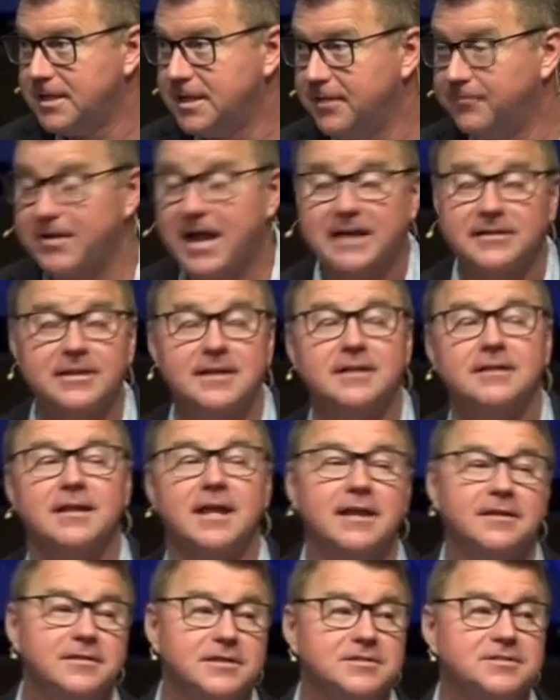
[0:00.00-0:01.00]
In fact,
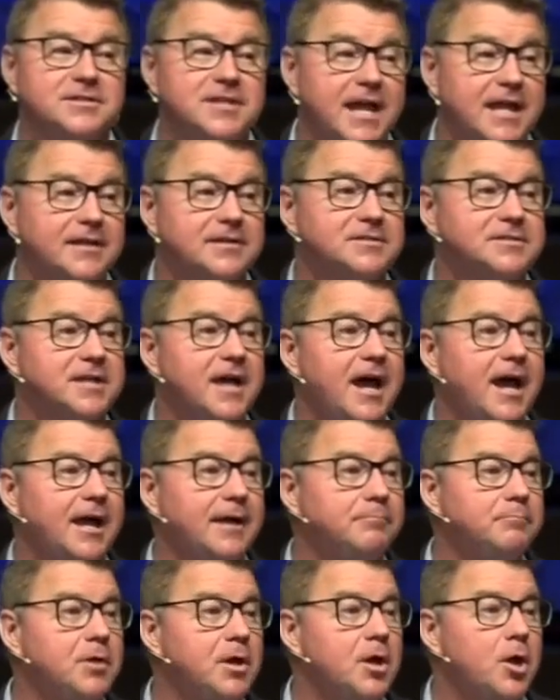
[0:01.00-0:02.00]
in this day and
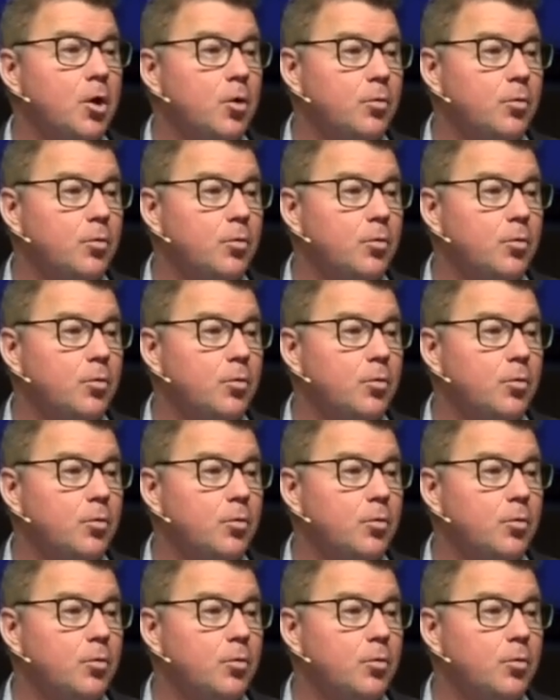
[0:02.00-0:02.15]
time,